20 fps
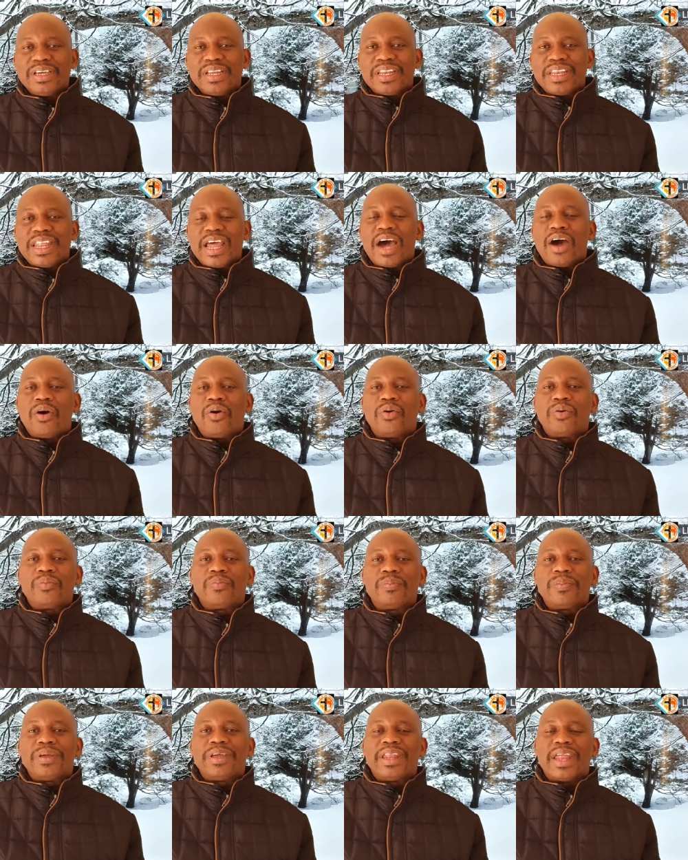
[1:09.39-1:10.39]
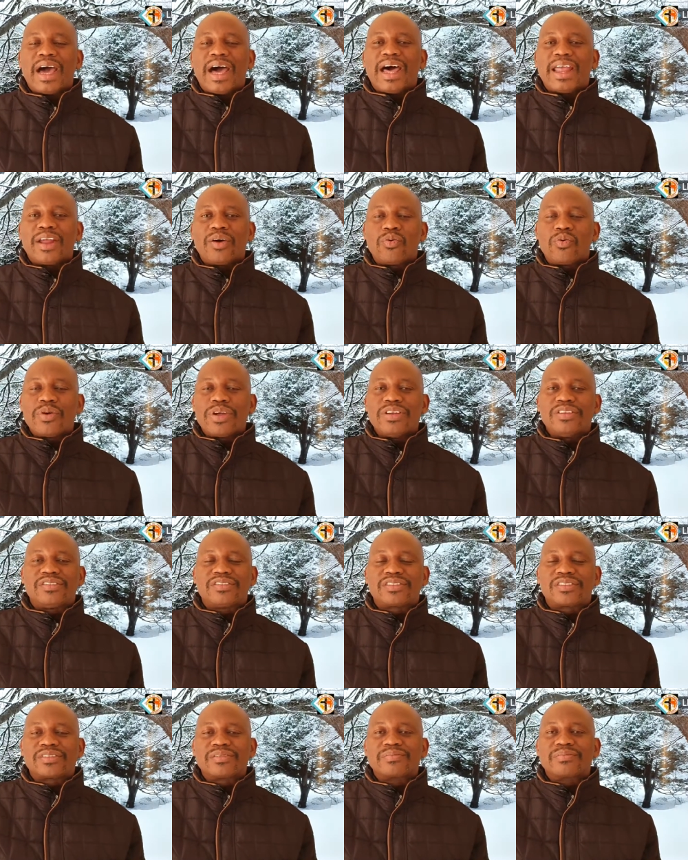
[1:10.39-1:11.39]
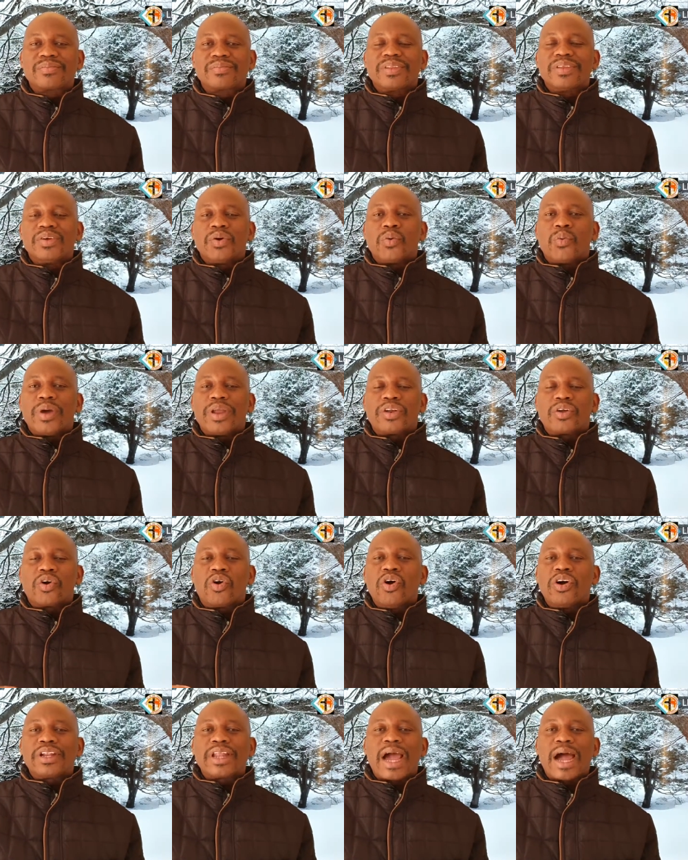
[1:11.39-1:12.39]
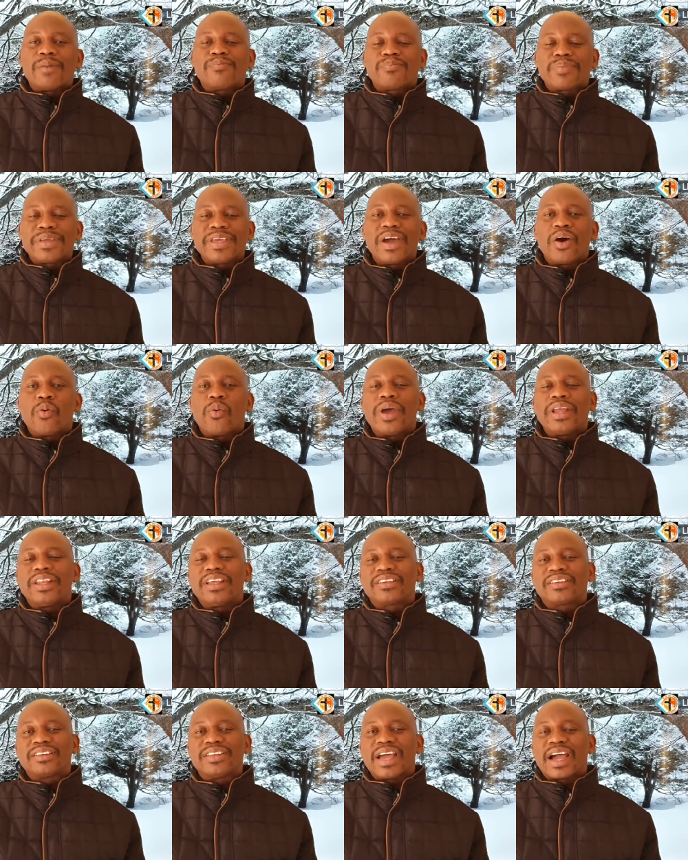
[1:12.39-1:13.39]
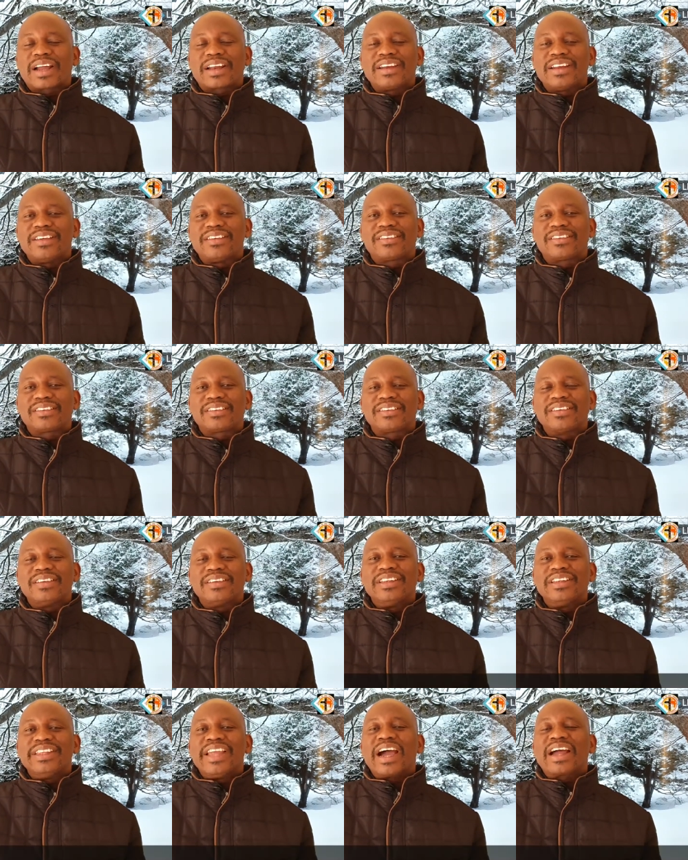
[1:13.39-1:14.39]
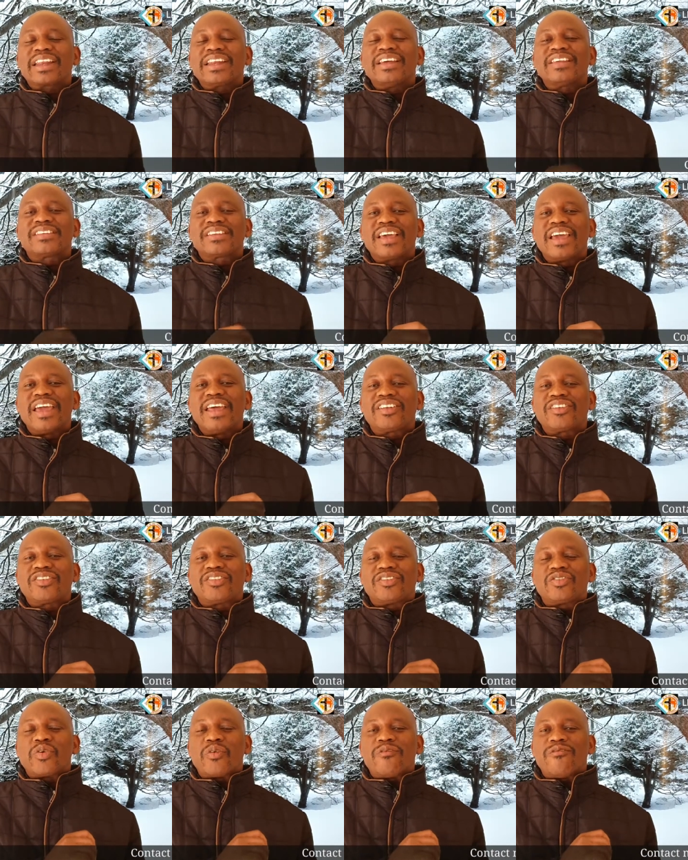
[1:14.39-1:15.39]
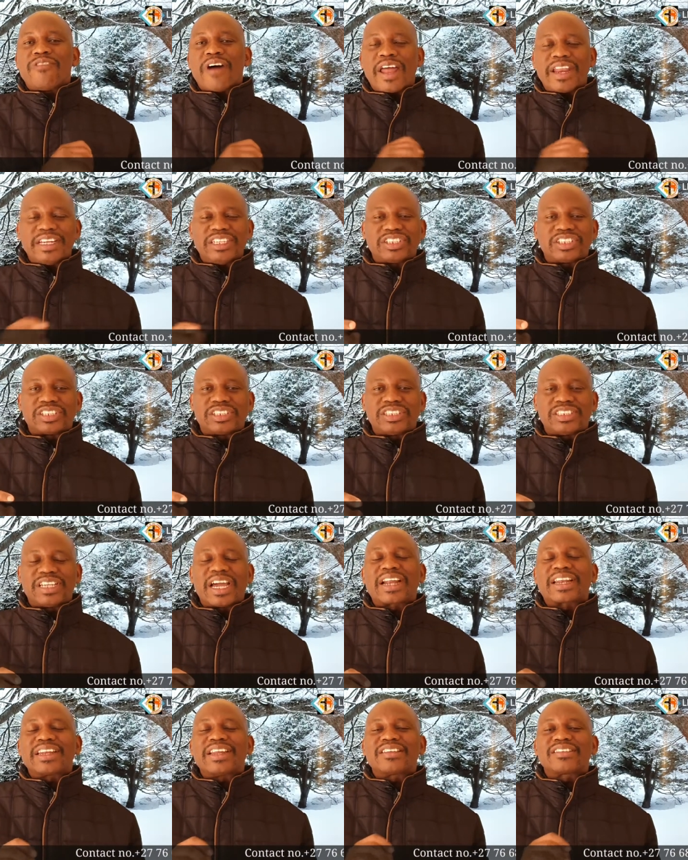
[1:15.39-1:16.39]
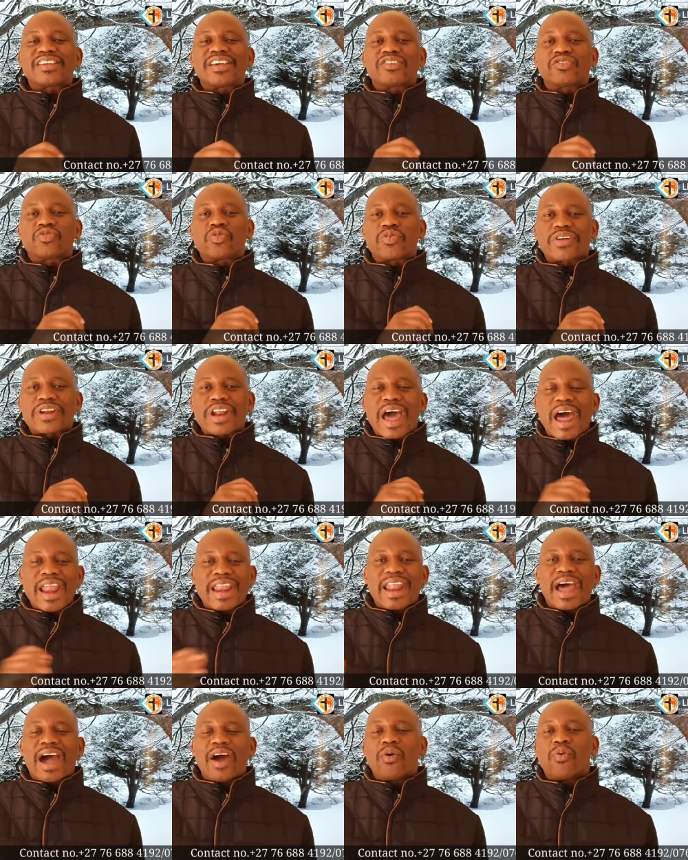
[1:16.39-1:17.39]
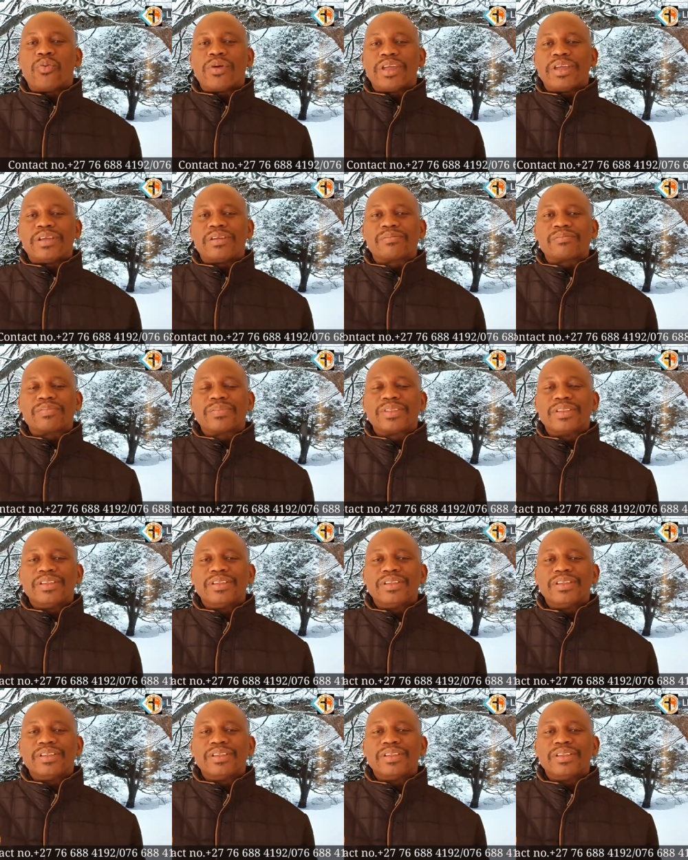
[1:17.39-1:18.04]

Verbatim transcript: Now, in other words, when God appear where there's darkness, darkness had to vanish, darkness had to run away,